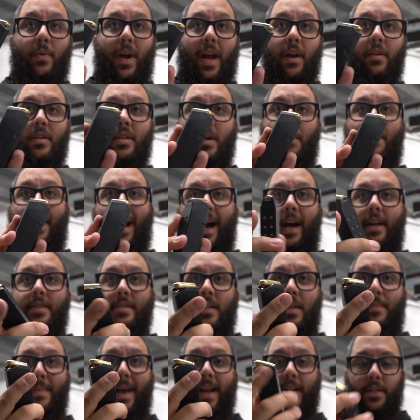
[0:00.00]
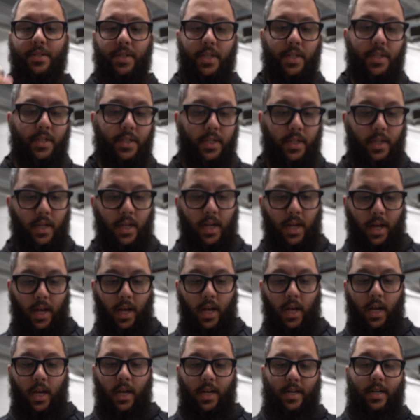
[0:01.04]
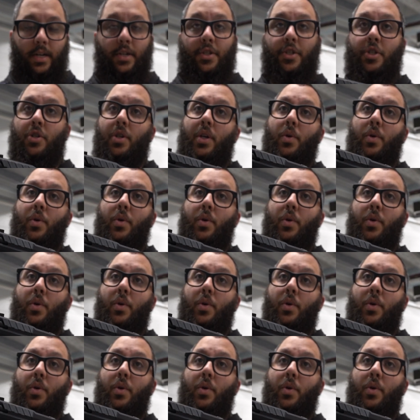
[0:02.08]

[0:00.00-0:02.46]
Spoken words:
round capacity magazines, so